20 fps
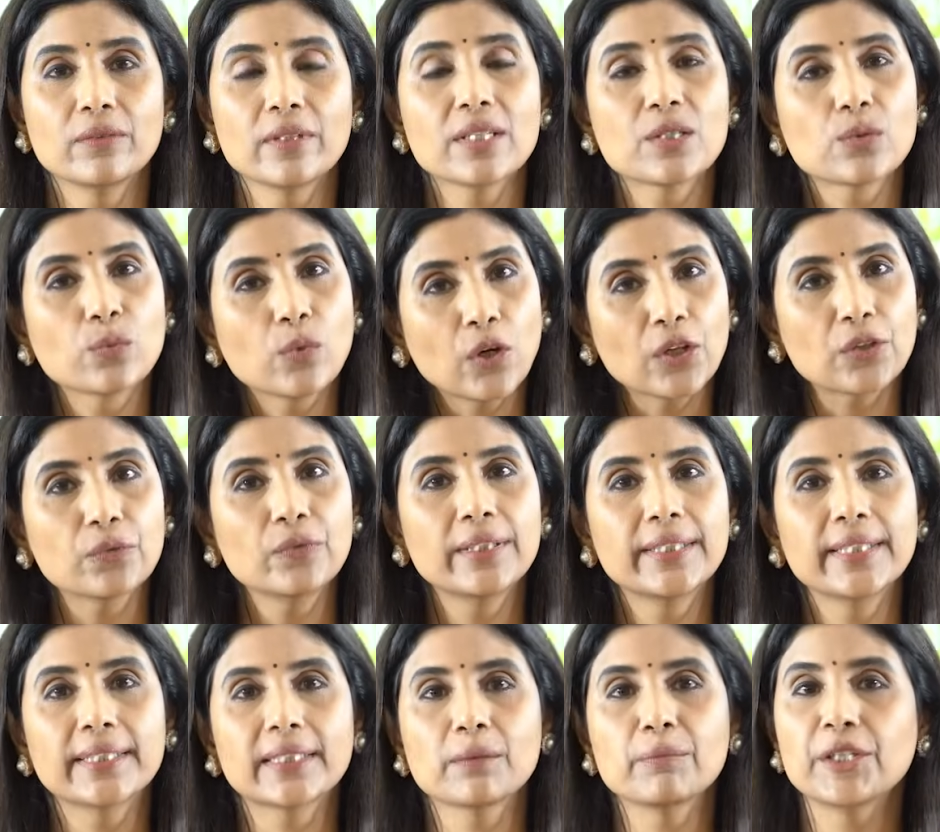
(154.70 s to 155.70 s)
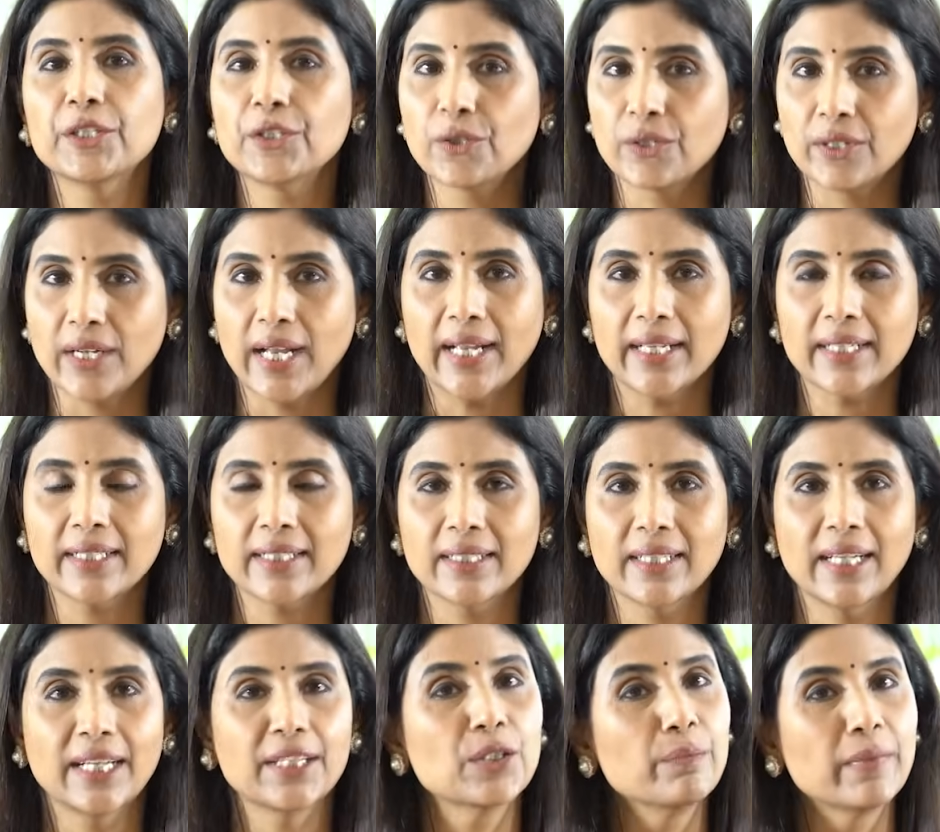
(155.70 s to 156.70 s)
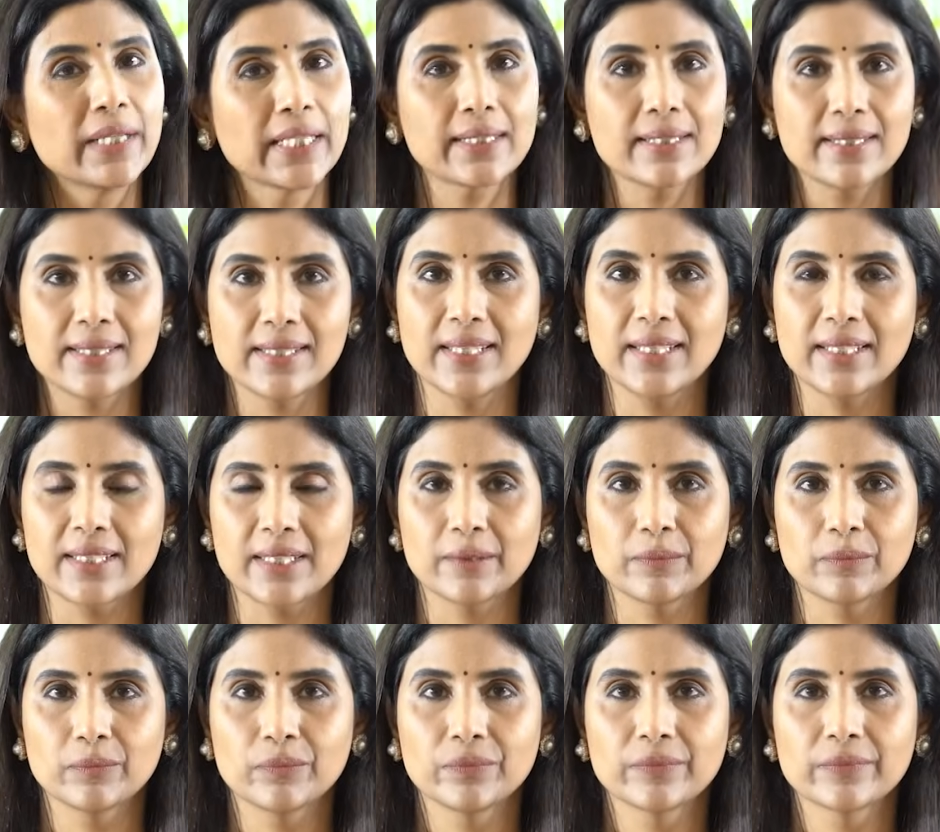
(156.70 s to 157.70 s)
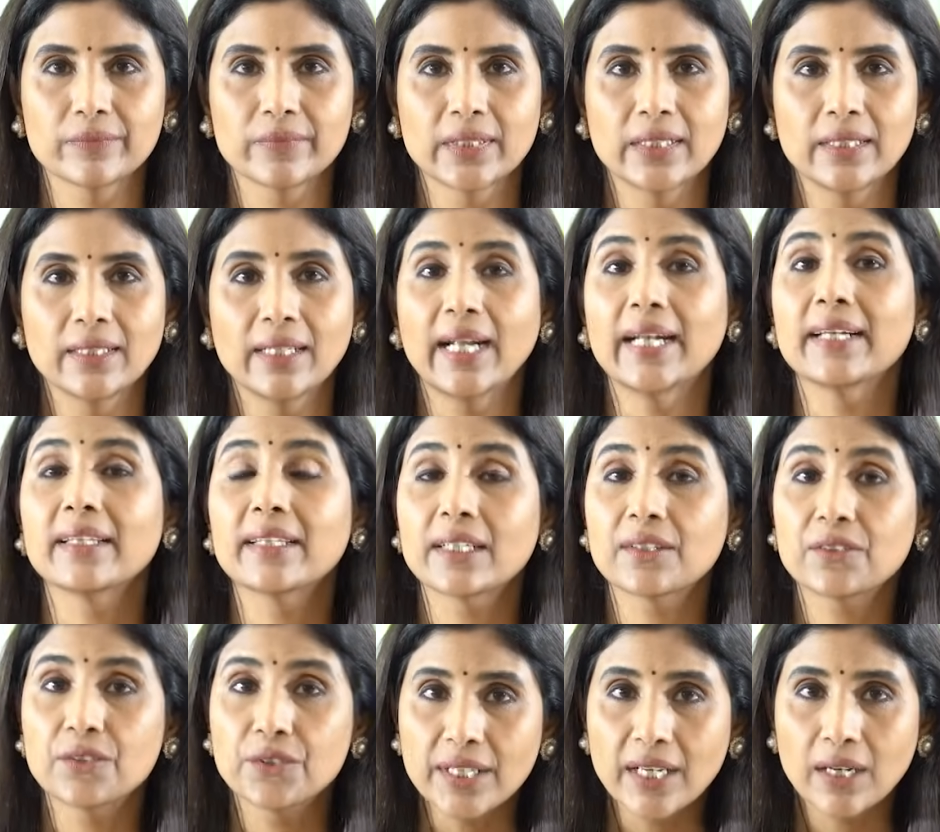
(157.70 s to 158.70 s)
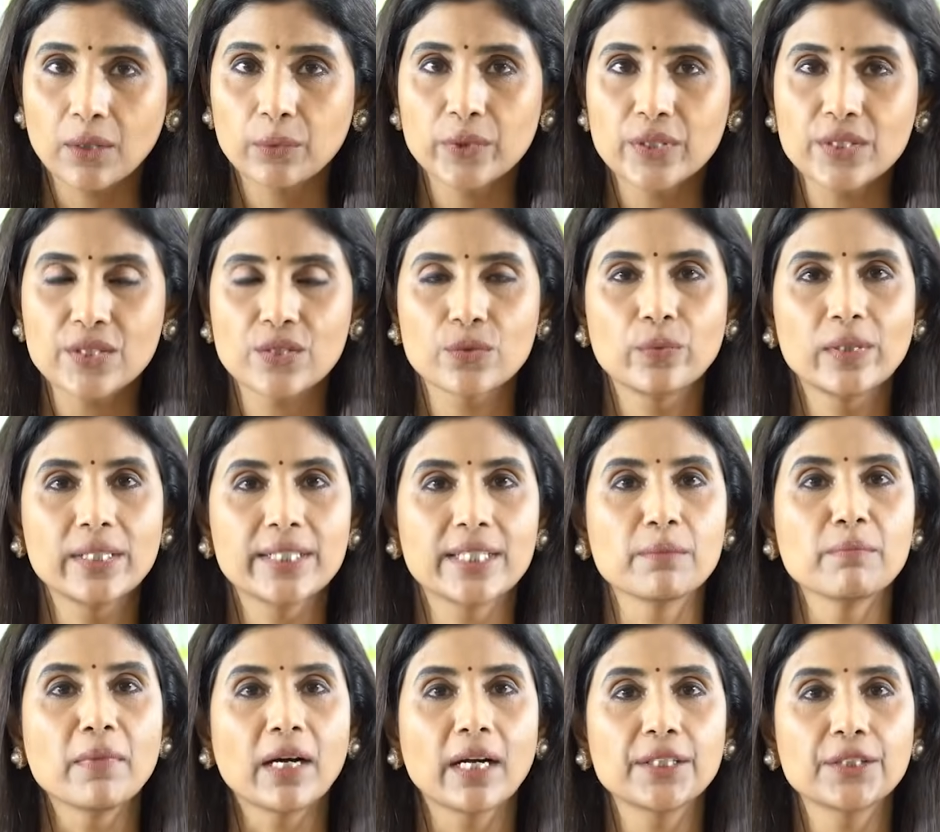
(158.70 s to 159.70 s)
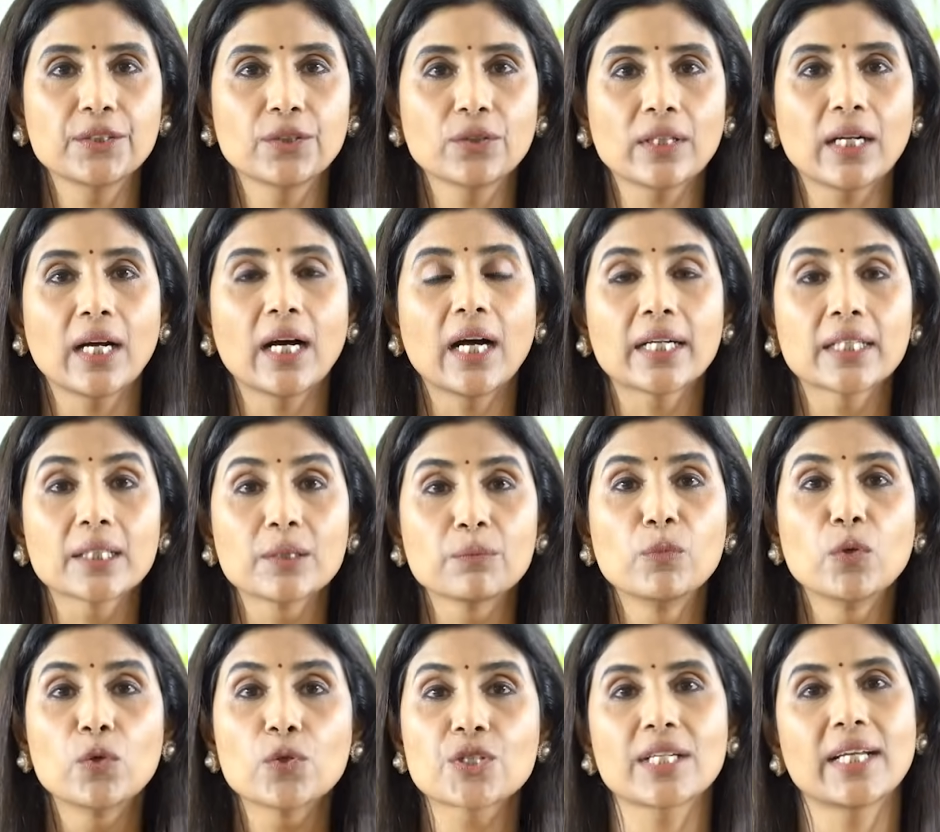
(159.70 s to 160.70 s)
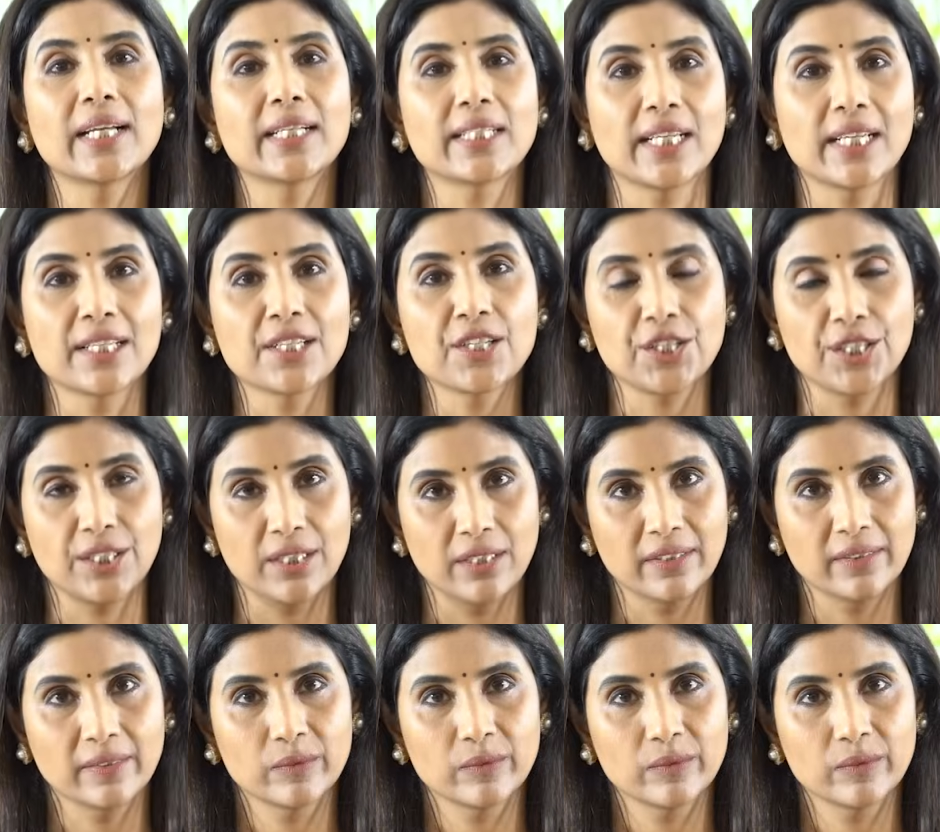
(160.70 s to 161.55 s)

is what will determine your rank and your medical seat. And that 3 hours will demand your utmost attention.